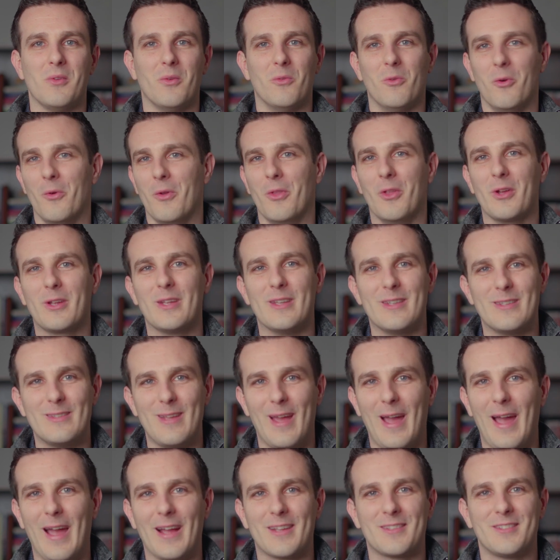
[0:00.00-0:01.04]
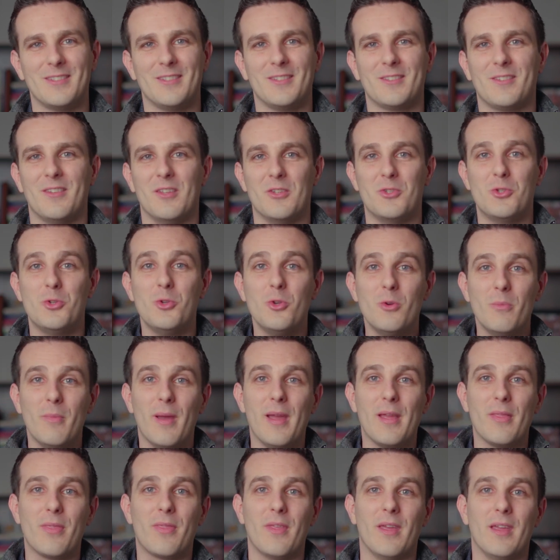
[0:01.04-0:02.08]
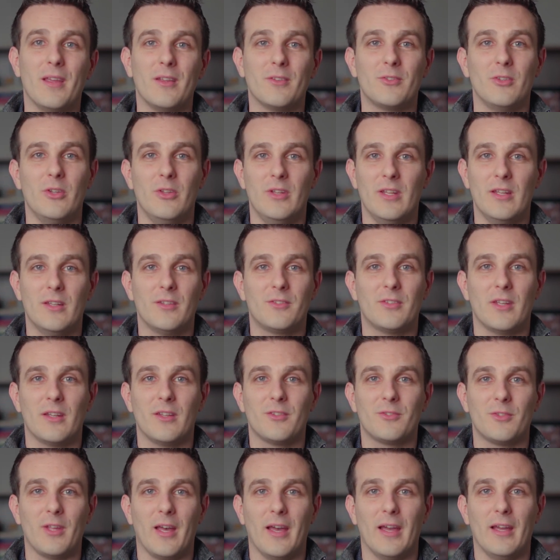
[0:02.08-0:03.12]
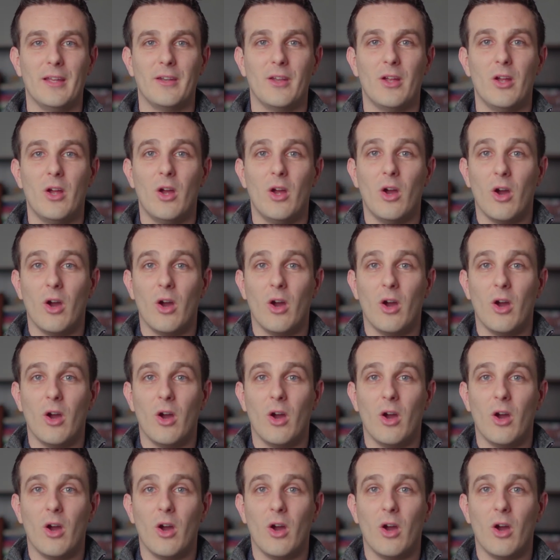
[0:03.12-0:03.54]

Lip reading: When we look at taxes, the two main things that you need to set aside